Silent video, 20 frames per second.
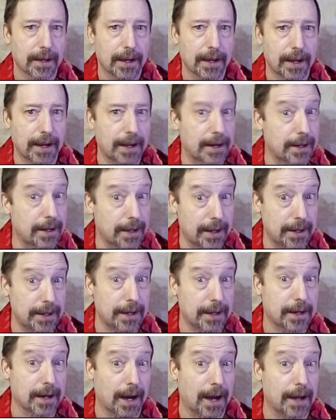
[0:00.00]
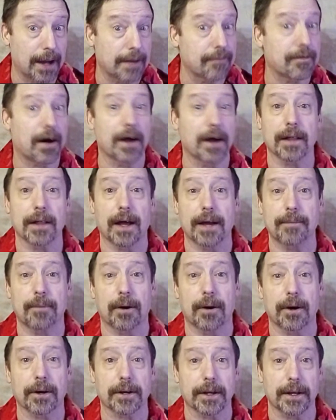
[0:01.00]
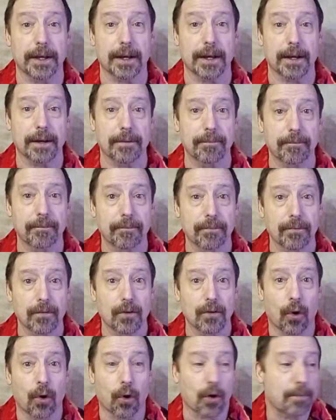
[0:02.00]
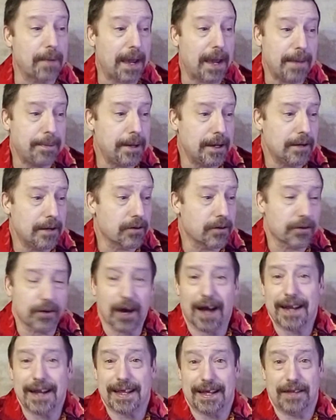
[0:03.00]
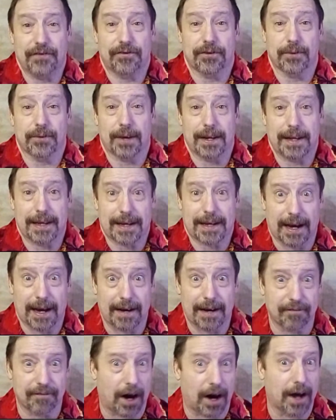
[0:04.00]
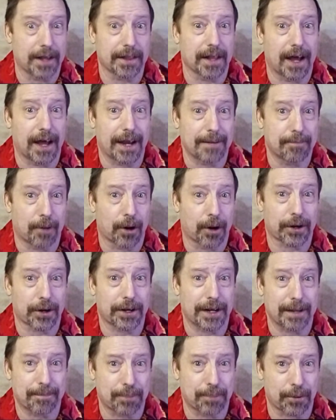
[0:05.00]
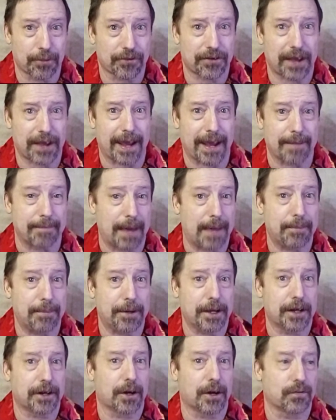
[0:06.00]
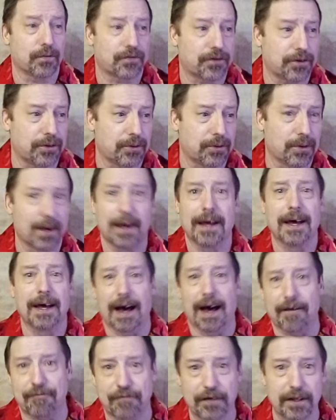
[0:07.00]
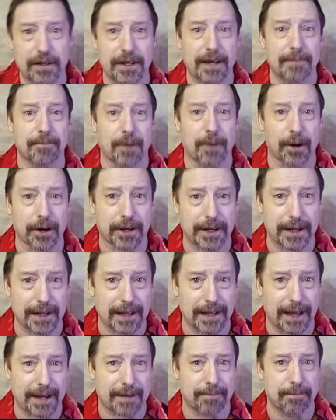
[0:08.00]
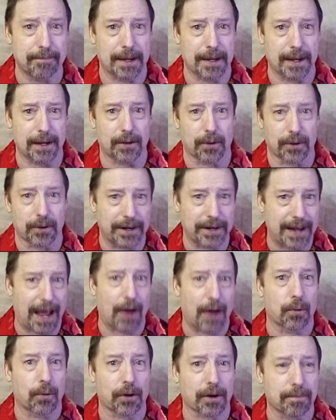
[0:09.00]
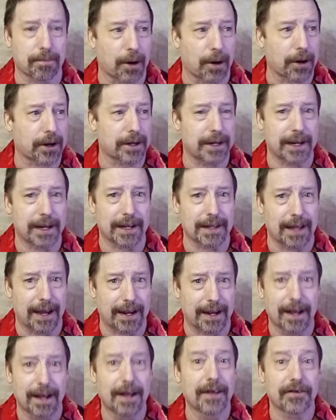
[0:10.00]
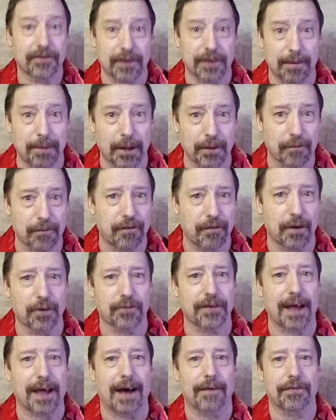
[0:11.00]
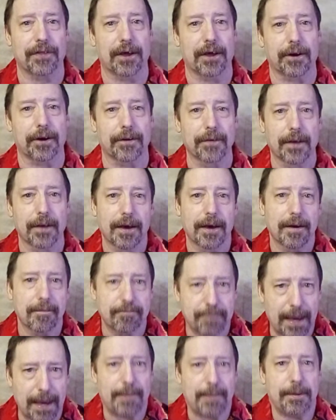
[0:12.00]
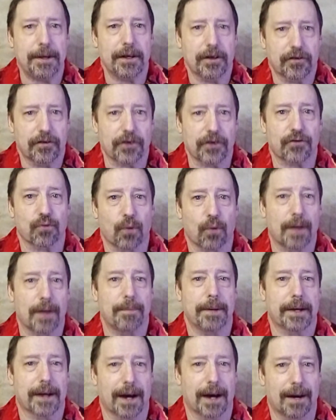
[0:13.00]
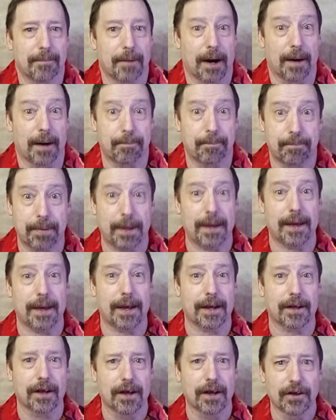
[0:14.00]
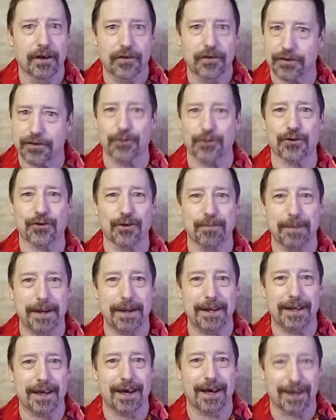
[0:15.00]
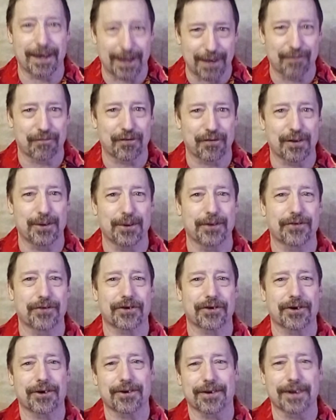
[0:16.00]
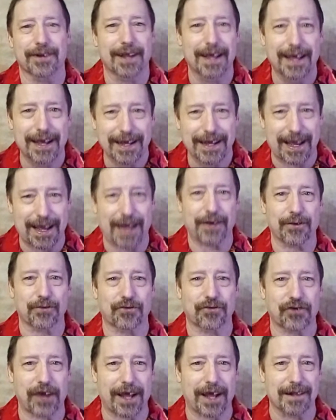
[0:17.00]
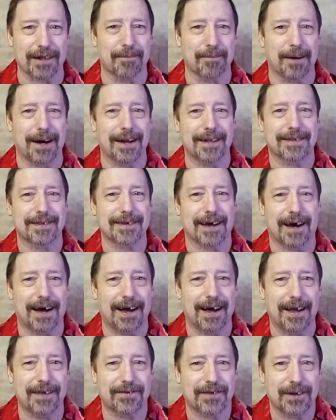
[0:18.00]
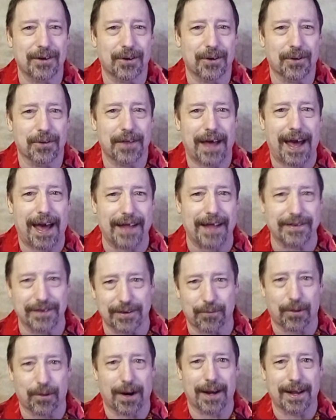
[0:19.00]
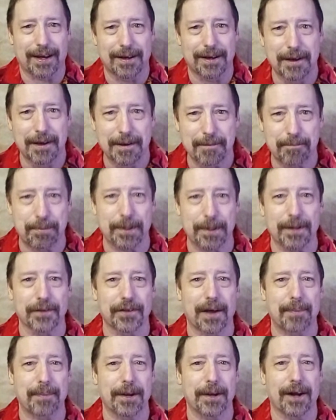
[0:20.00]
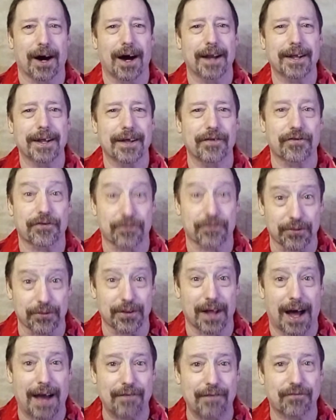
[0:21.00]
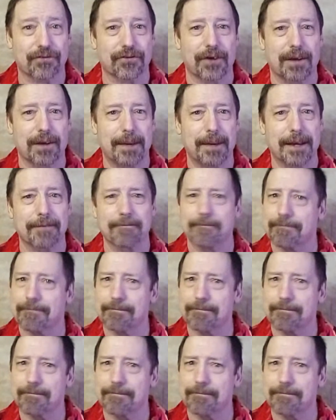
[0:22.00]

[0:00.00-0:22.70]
in any kind of online marketing, or maybe you're not into any kind of online marketing per se. Maybe you don't do affiliate marketing like me, or network marketing like some other folks out there. Maybe you just want to become a big social media influencer and get your channel monetized and all that, and you want to build up an audience through live streaming,